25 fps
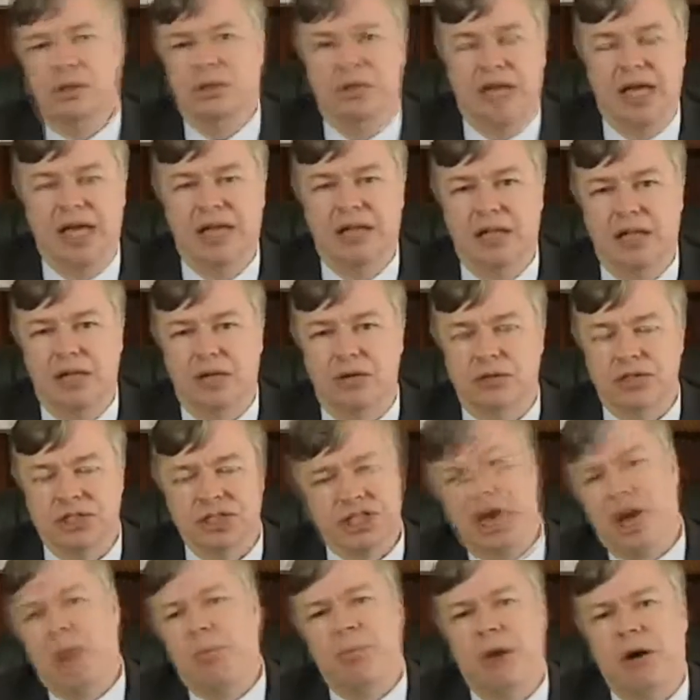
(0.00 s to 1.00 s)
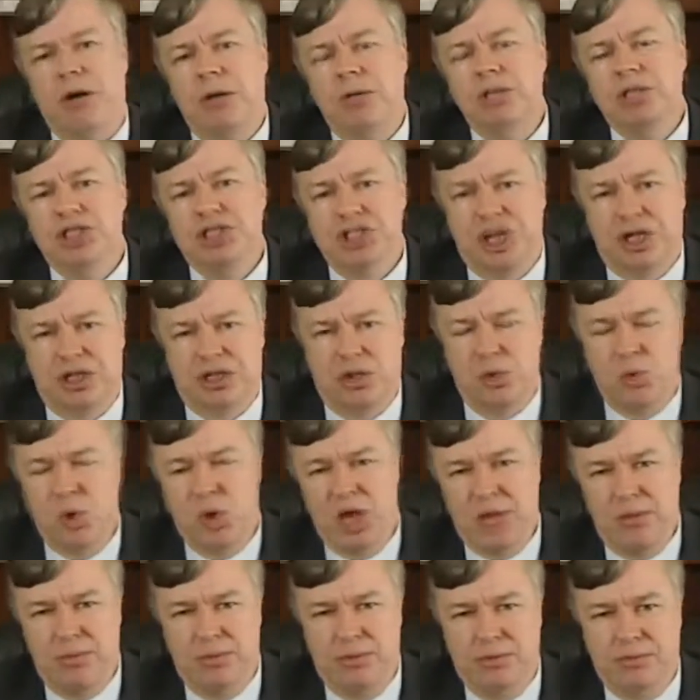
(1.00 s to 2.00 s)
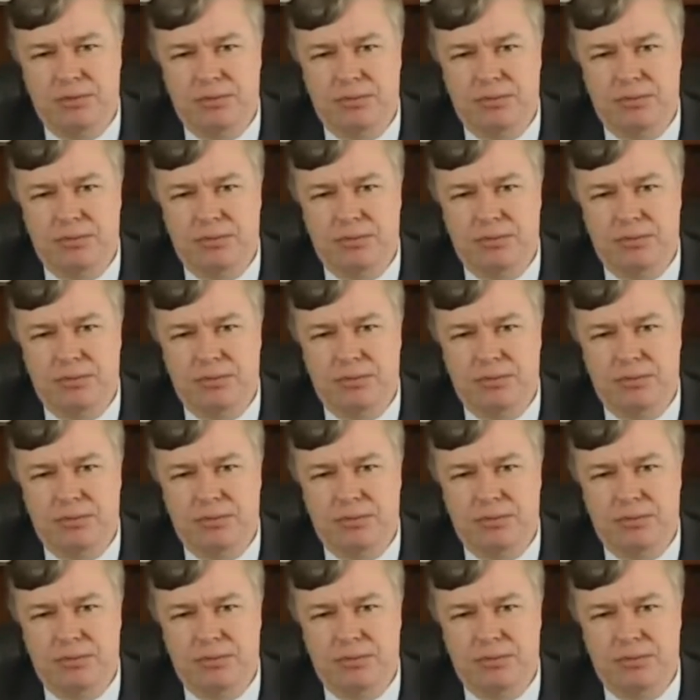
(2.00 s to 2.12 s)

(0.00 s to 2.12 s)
That letter is now published on the web.